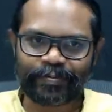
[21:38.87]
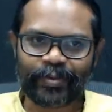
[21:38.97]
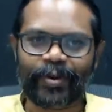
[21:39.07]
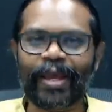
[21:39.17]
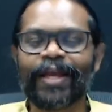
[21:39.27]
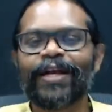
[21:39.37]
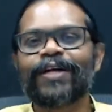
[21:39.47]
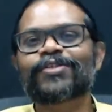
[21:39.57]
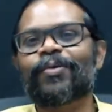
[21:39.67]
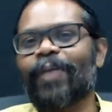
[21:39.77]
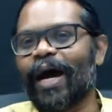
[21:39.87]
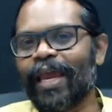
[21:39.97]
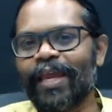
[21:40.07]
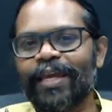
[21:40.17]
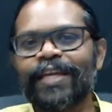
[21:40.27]
Okay, so
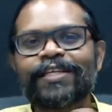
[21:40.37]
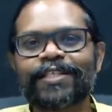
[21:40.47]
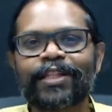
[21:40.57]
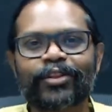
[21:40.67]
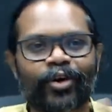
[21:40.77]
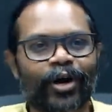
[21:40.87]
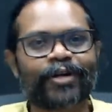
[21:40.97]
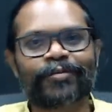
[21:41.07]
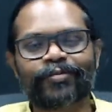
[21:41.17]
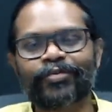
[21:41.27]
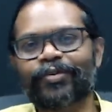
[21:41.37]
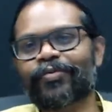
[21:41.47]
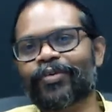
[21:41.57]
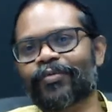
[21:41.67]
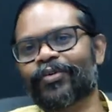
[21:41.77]
my initial thought
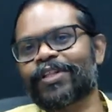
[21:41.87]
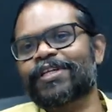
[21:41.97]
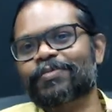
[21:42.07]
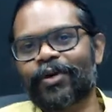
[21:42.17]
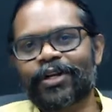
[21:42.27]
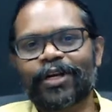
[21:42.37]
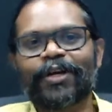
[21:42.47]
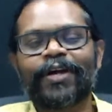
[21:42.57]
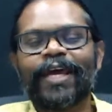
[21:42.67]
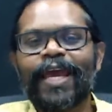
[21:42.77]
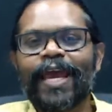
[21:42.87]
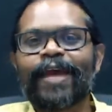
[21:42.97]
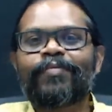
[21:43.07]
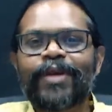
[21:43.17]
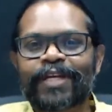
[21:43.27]
for this particular
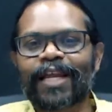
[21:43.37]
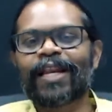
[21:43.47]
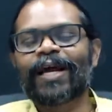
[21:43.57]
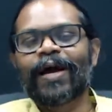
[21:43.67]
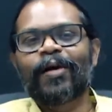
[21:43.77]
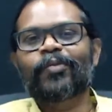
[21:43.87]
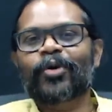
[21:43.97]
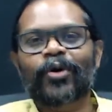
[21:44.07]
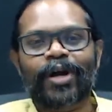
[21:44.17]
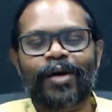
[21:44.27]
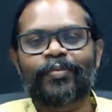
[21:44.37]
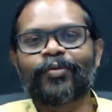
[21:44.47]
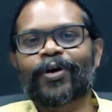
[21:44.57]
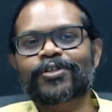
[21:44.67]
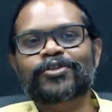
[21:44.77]
NPTEL program
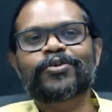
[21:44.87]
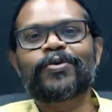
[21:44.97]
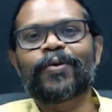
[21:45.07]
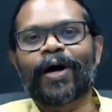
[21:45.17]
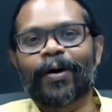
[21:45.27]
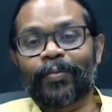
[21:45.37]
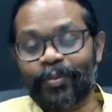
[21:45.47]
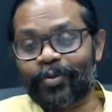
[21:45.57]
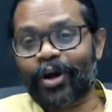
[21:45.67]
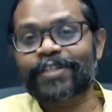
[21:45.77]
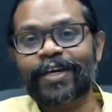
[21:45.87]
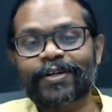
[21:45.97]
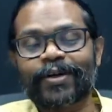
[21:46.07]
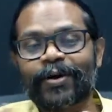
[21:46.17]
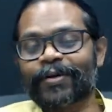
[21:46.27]
was to project,
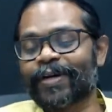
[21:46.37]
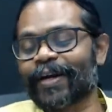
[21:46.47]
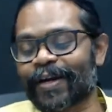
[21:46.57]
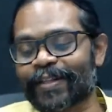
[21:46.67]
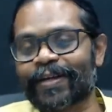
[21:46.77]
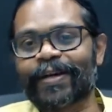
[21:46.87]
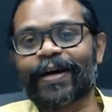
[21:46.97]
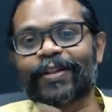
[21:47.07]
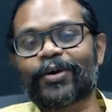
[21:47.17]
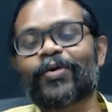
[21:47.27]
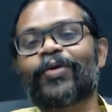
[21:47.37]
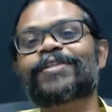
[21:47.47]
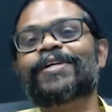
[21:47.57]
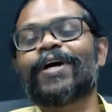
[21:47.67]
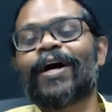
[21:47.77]
or rather the course
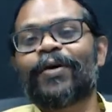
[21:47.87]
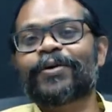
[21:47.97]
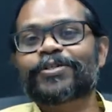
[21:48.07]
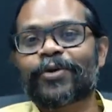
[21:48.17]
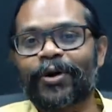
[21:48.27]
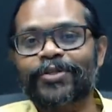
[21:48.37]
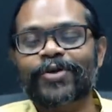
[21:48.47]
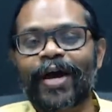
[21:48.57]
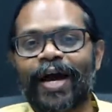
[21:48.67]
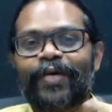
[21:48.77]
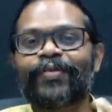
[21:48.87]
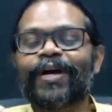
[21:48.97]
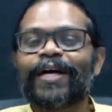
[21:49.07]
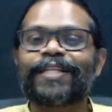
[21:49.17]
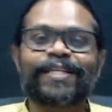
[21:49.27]
was to also have
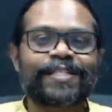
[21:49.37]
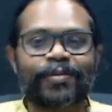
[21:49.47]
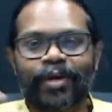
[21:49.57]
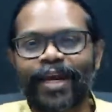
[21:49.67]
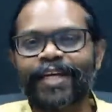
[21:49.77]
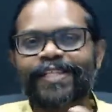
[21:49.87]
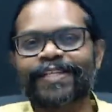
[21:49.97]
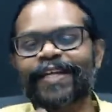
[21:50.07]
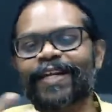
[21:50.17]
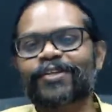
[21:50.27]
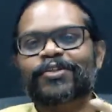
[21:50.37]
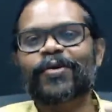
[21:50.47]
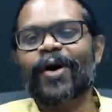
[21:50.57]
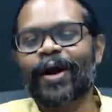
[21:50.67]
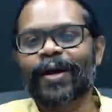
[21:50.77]
the simulation and so
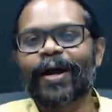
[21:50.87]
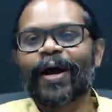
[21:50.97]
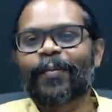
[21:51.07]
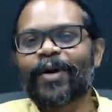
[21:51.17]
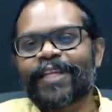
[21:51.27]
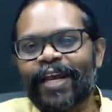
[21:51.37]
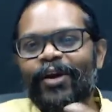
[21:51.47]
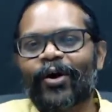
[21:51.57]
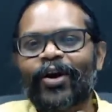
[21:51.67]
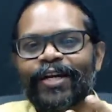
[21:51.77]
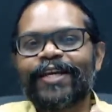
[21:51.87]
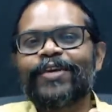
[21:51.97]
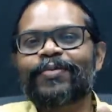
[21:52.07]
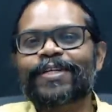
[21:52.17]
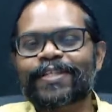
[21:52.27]
on. But then already
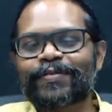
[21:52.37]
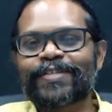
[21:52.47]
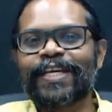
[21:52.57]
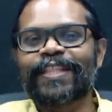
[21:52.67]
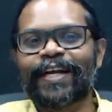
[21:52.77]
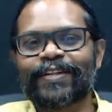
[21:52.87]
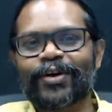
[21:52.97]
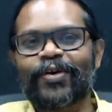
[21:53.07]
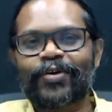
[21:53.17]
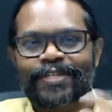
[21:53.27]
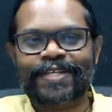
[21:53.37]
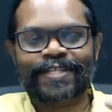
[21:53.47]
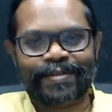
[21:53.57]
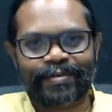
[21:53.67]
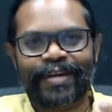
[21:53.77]
you must have seen that the course is
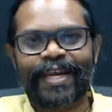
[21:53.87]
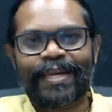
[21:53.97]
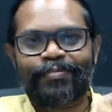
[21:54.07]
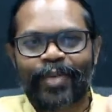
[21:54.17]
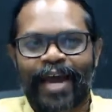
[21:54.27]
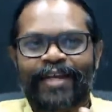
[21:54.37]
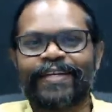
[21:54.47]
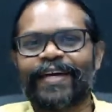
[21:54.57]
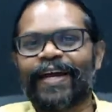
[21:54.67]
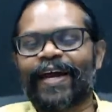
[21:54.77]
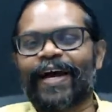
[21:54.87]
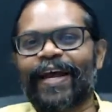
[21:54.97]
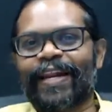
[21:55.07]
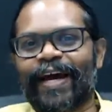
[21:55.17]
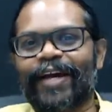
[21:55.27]
really packed,
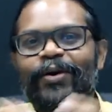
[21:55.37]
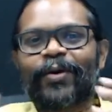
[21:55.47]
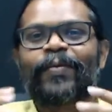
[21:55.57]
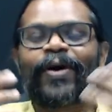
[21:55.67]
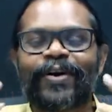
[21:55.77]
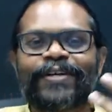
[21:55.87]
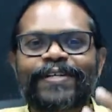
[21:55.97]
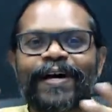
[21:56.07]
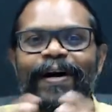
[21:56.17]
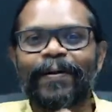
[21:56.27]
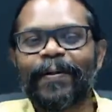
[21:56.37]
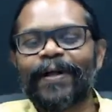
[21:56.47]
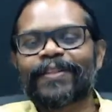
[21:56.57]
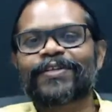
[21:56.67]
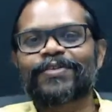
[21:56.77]
and I don't want the
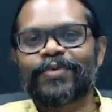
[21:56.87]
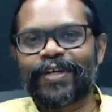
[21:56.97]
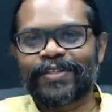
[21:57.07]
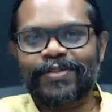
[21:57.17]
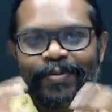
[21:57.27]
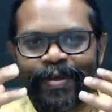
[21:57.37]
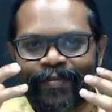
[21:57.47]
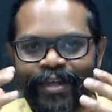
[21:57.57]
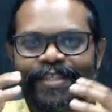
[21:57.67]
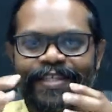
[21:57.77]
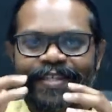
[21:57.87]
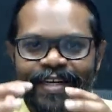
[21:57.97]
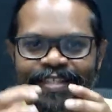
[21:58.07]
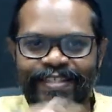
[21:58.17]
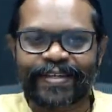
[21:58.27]
students to be very
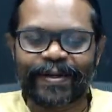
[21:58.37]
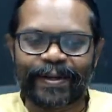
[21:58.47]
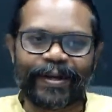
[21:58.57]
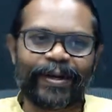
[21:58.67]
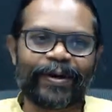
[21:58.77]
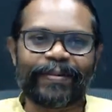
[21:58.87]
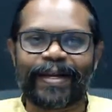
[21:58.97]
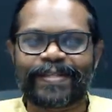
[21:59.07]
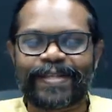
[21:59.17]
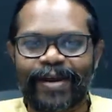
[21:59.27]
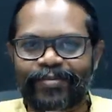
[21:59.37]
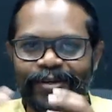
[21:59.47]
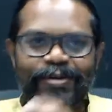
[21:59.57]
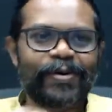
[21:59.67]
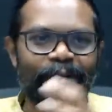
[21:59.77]
stressed, that they have to
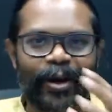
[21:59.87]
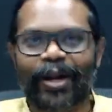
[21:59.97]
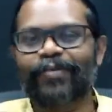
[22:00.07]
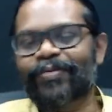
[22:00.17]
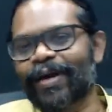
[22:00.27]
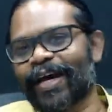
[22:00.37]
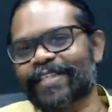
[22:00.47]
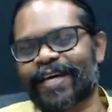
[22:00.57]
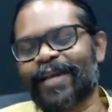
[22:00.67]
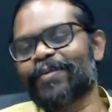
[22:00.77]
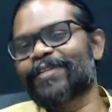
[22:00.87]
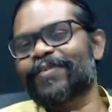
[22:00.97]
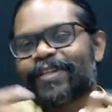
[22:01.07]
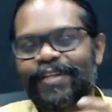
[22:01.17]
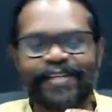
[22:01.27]
do a lot of assignments
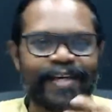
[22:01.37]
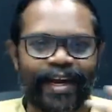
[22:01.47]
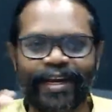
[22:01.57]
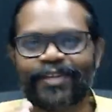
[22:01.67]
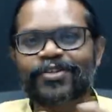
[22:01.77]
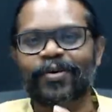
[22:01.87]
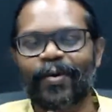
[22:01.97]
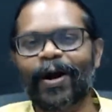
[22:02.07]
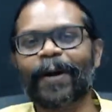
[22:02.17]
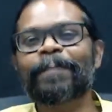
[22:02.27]
with design and so on.